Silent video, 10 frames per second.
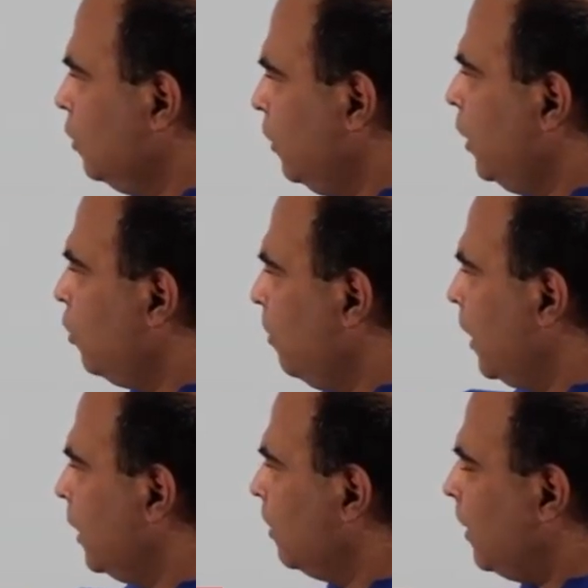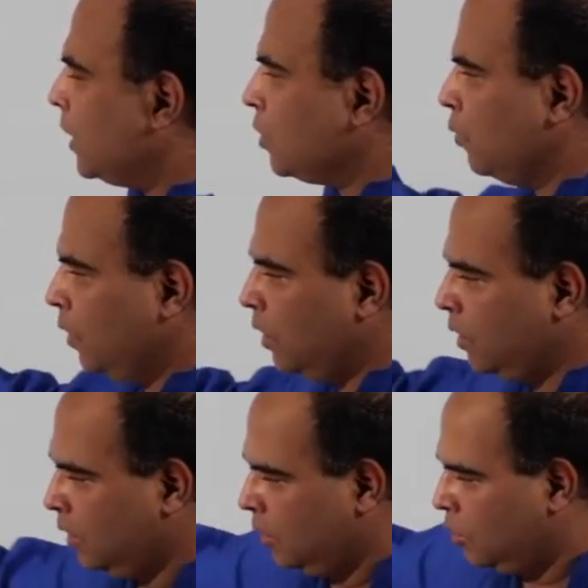You need to bring in the passion word
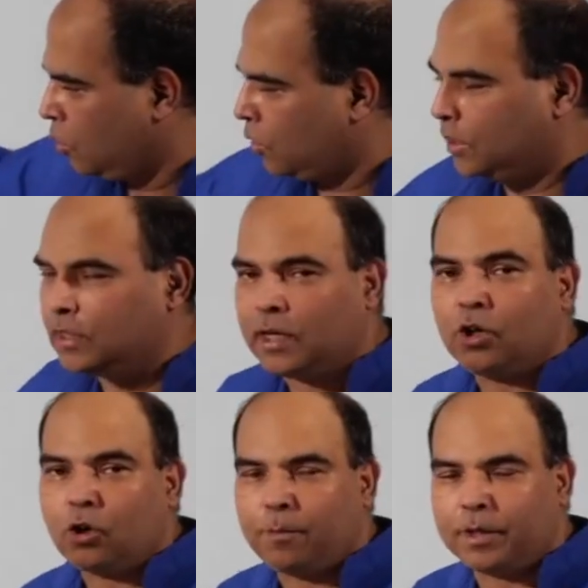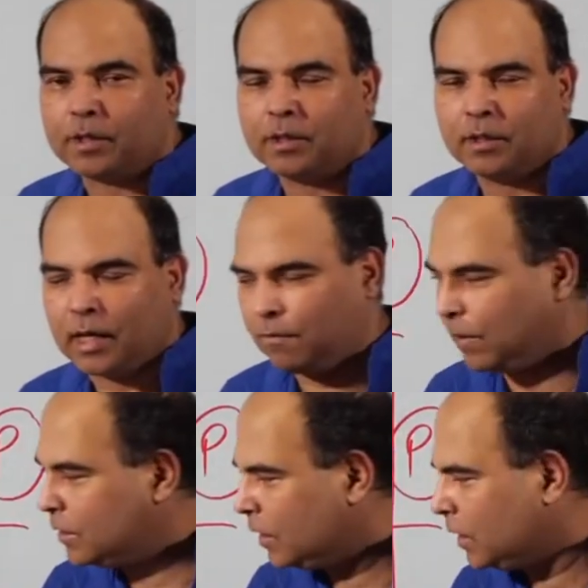on these eight topics. And
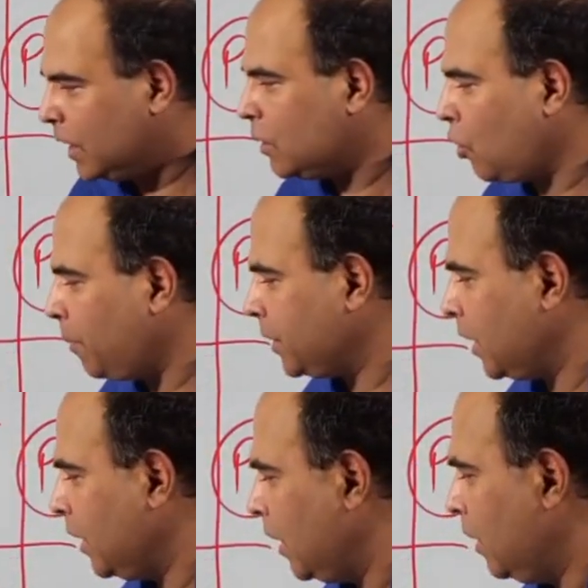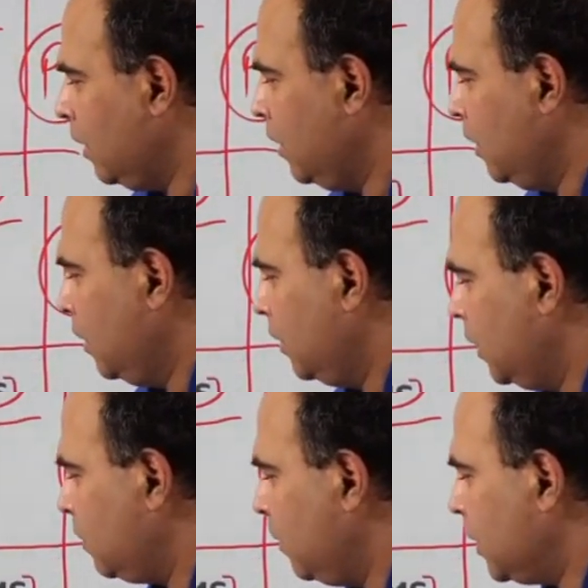once the eight topics are done,
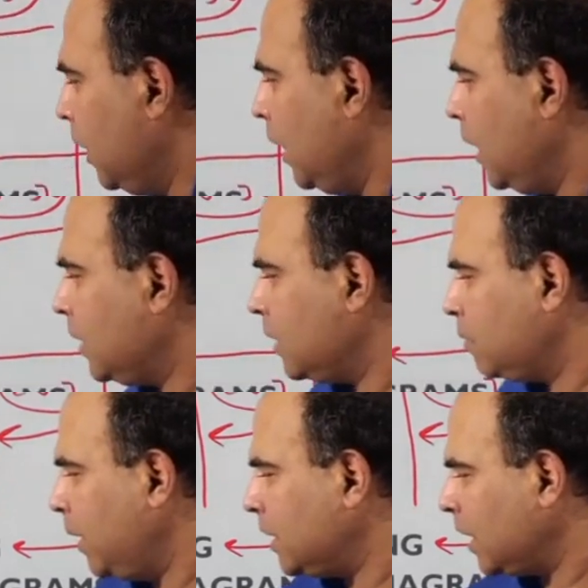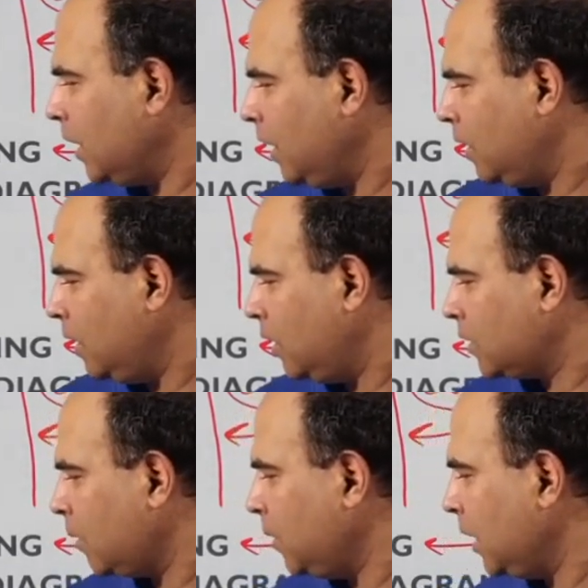this miscellaneous is basically
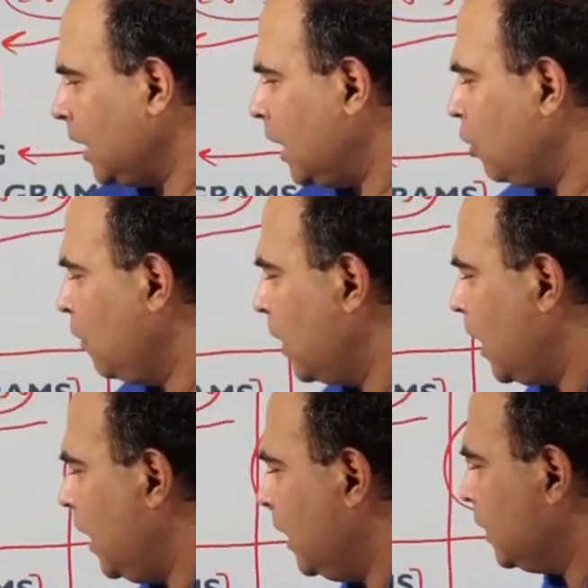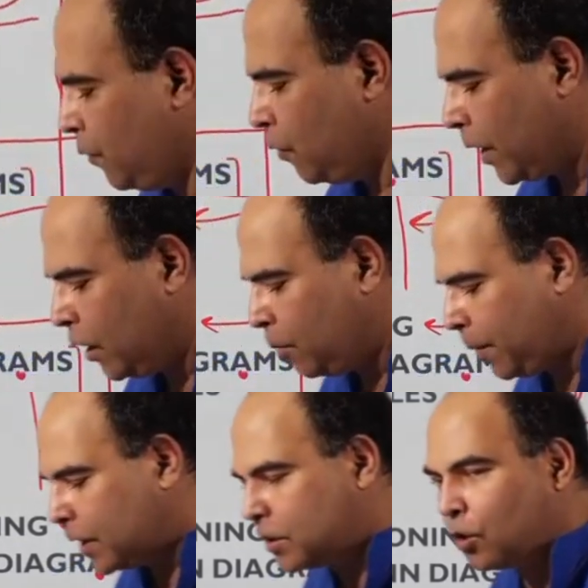something that you will realize. If you look at your
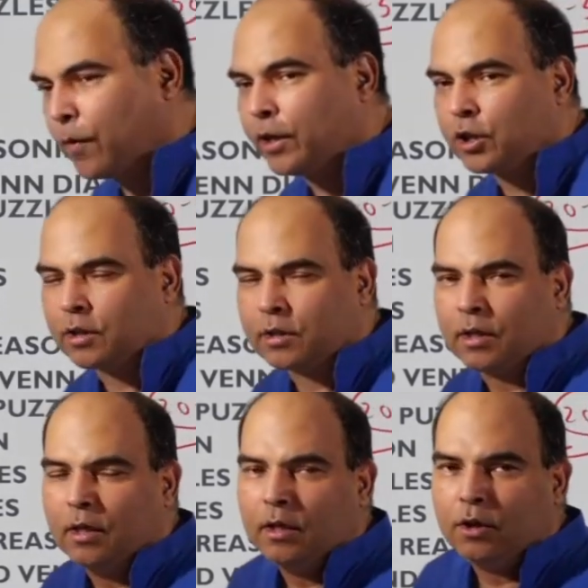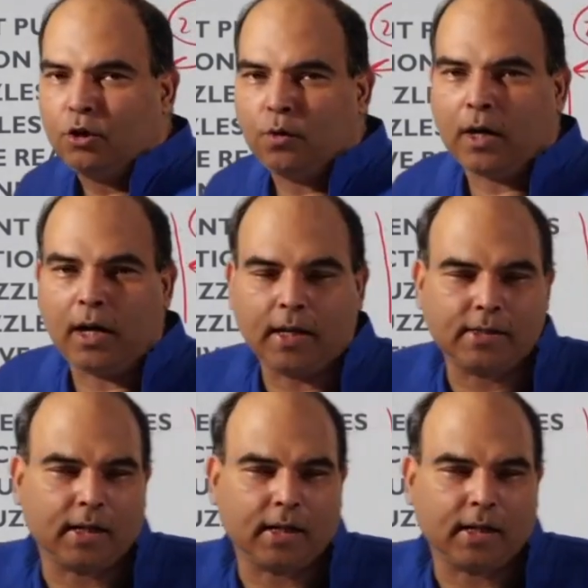past year questions, you realize